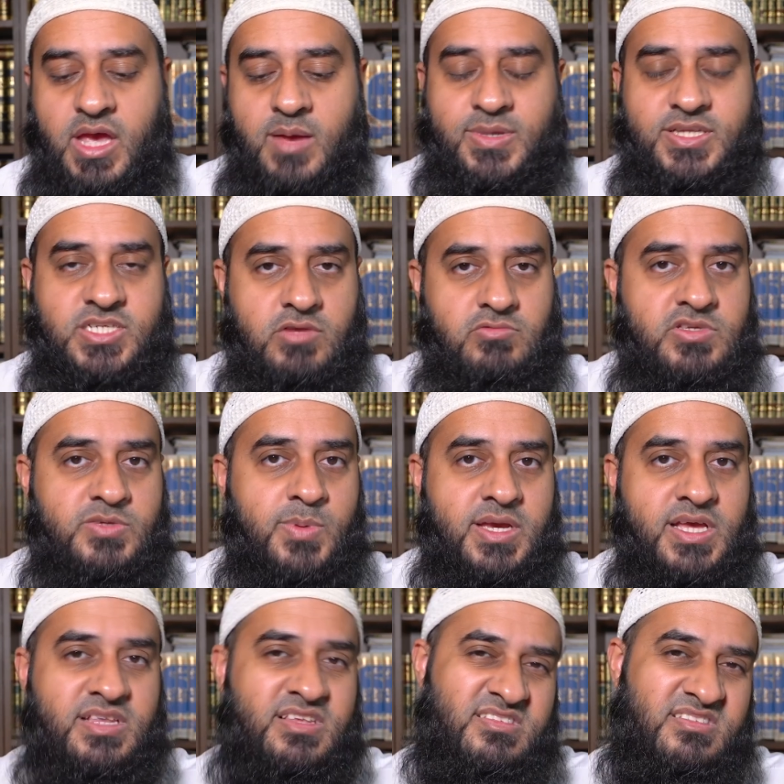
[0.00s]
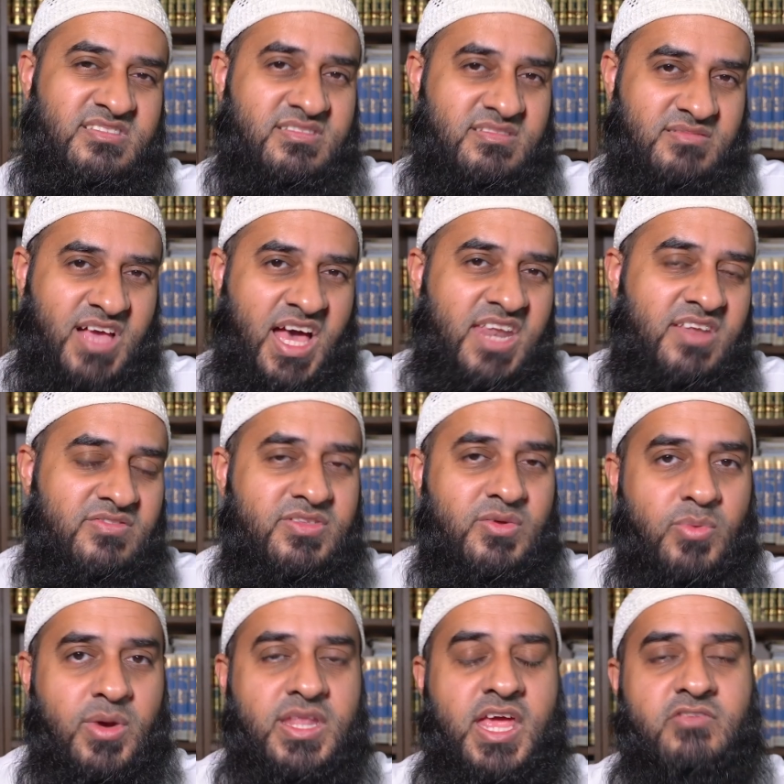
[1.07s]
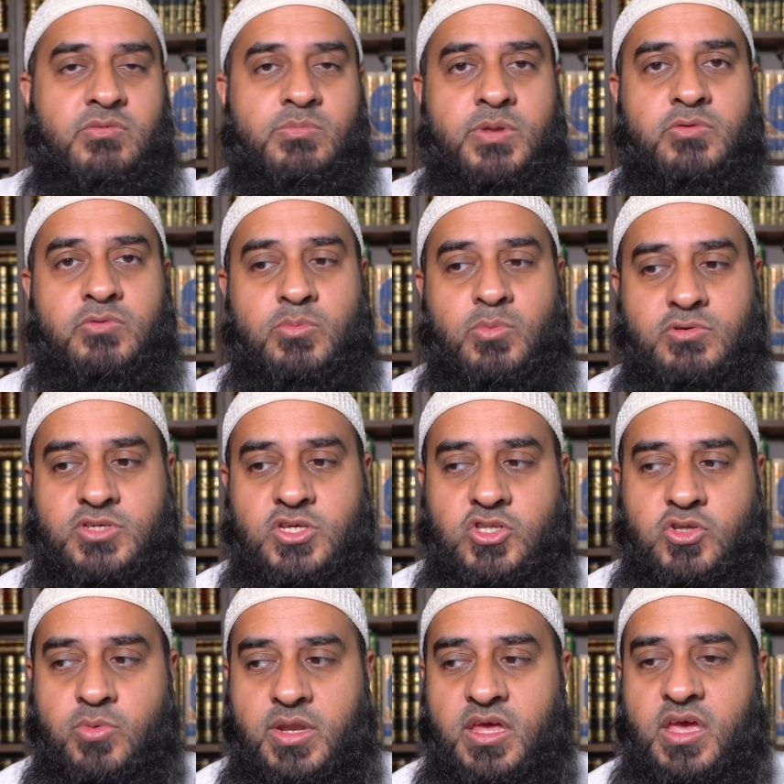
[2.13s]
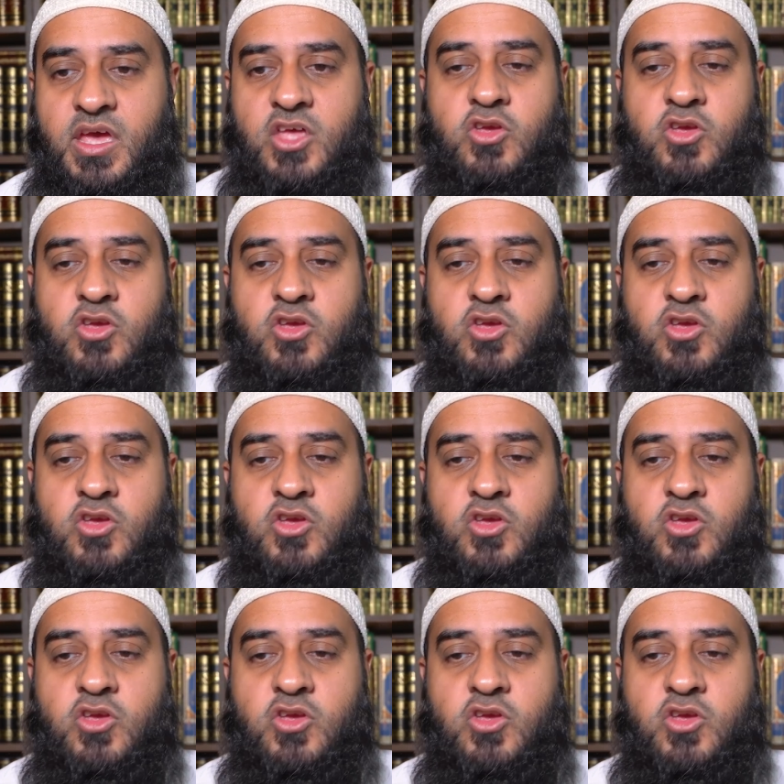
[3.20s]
But generally speaking, this is kind of the way that everybody would mostly do it.